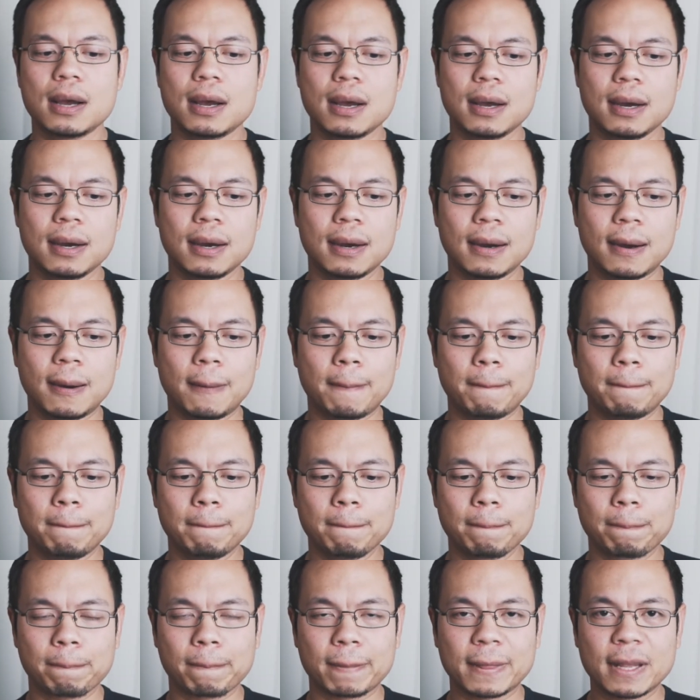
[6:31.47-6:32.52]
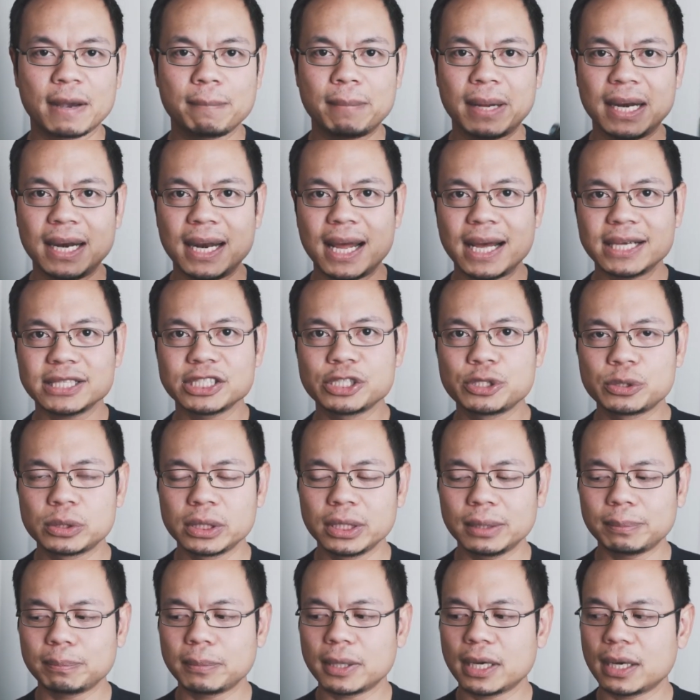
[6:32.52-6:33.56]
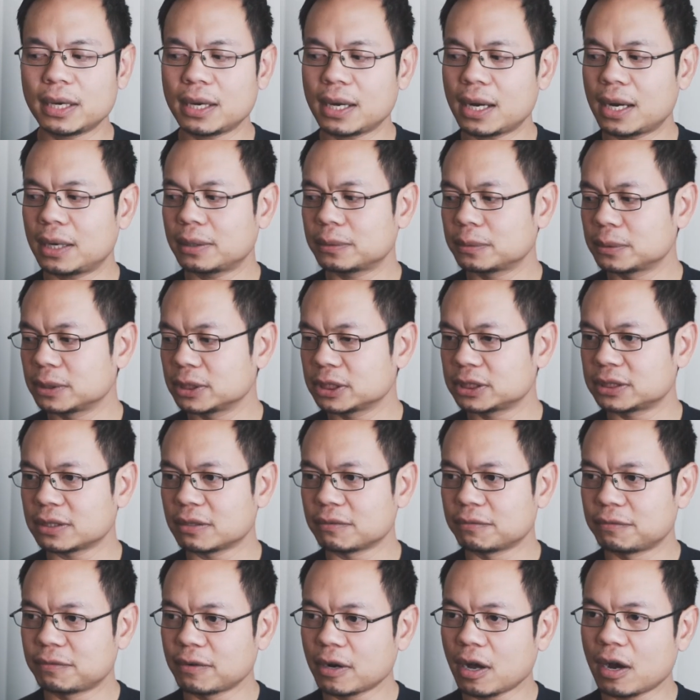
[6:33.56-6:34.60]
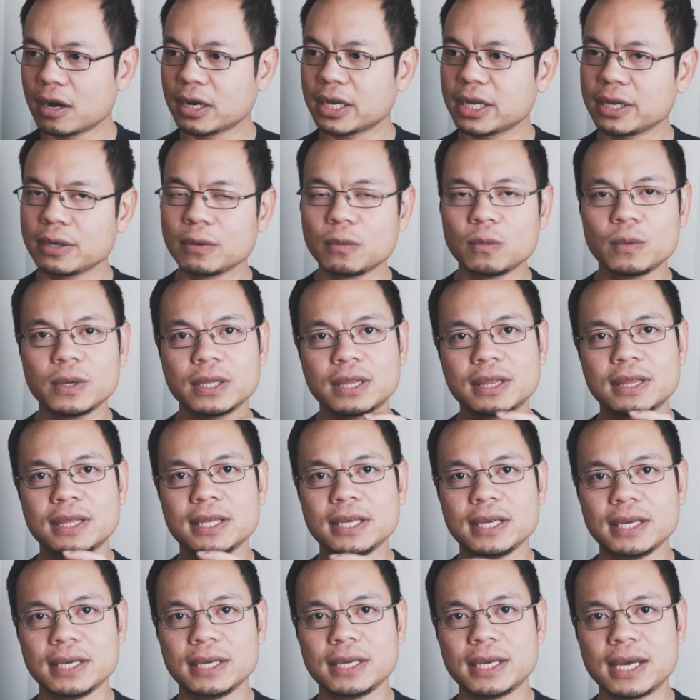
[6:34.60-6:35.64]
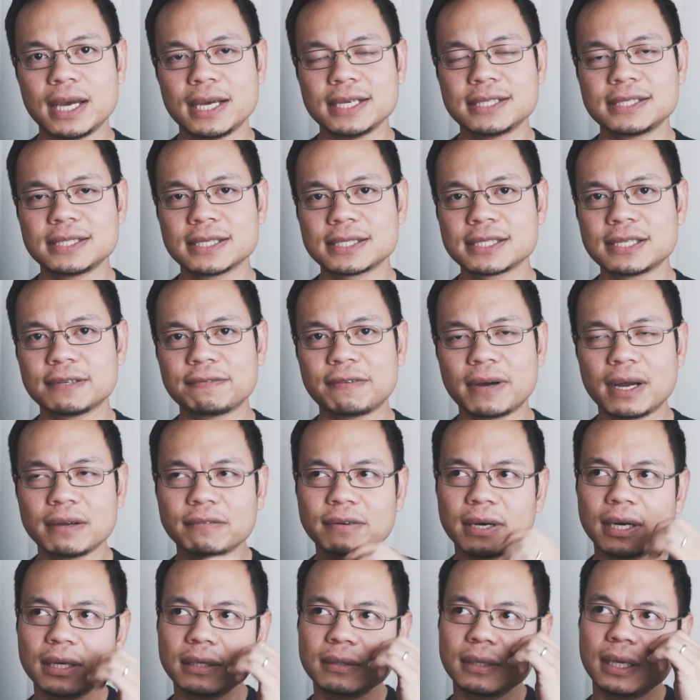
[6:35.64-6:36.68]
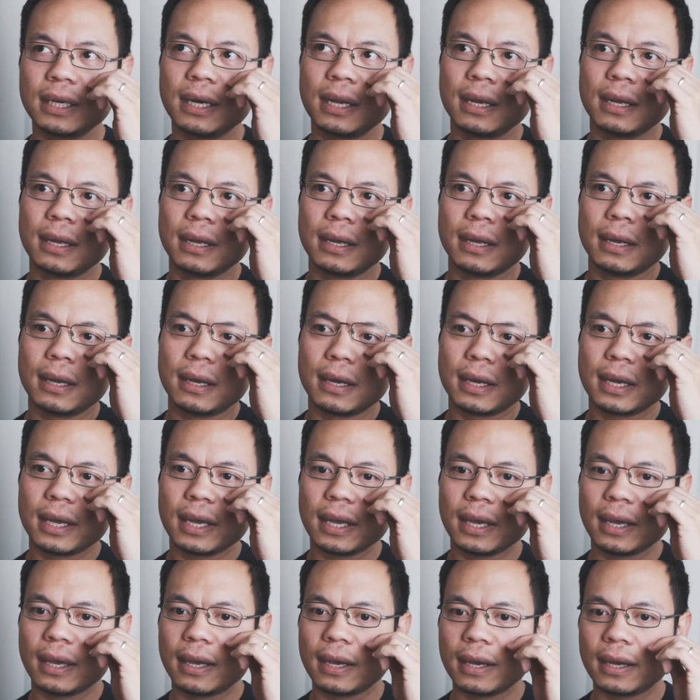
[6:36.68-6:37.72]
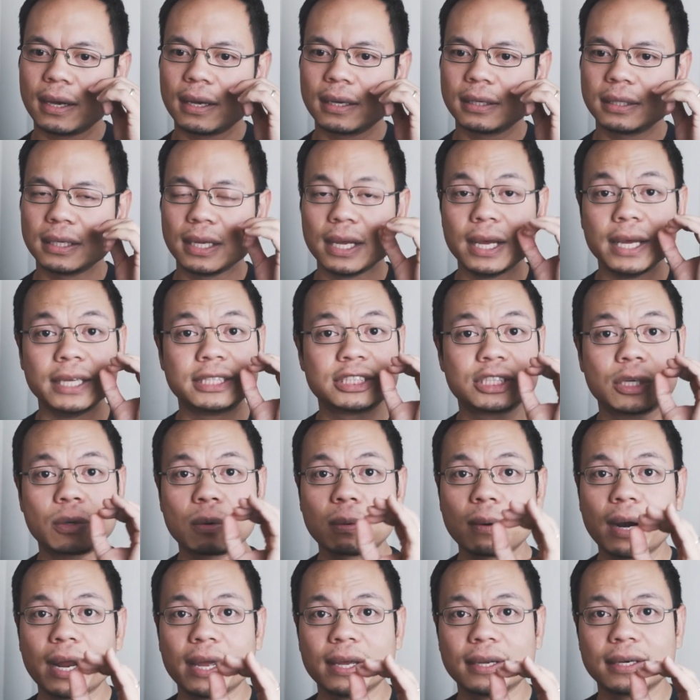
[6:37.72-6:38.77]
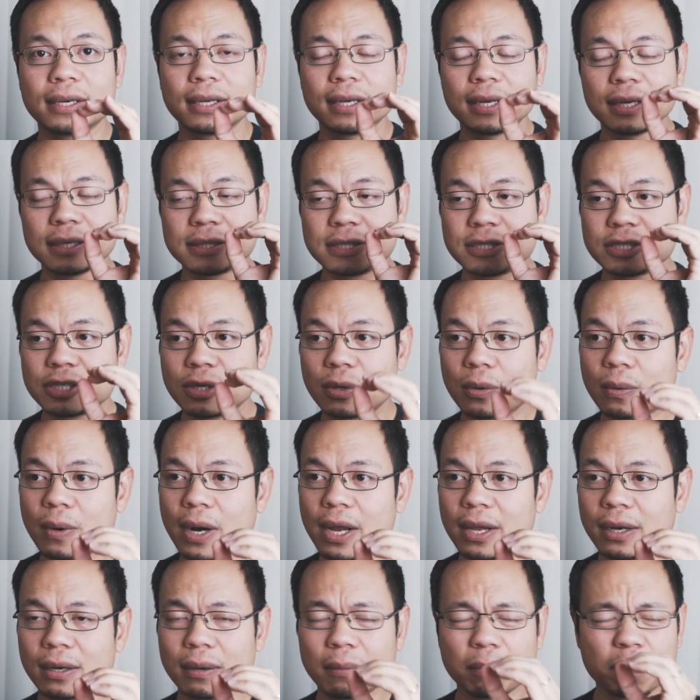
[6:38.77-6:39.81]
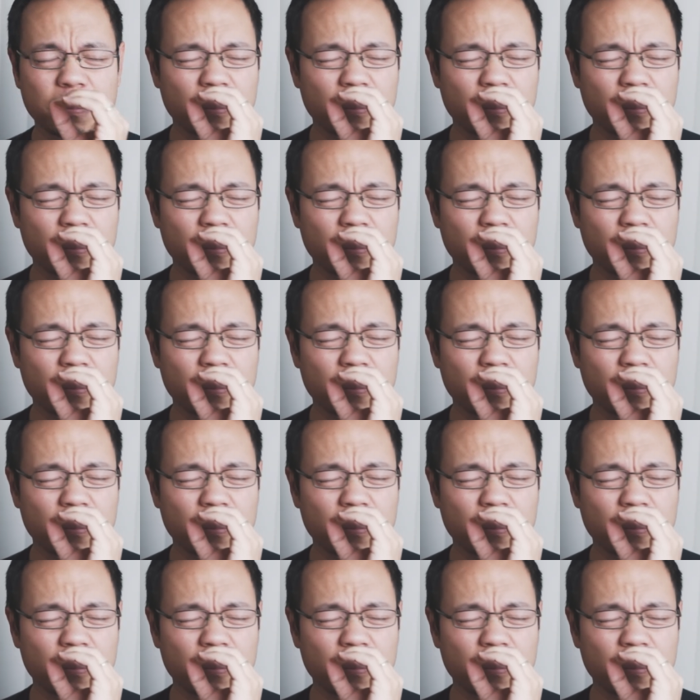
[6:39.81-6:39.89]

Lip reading: My last trip I was vlogging with the A6500, and it's great. It's great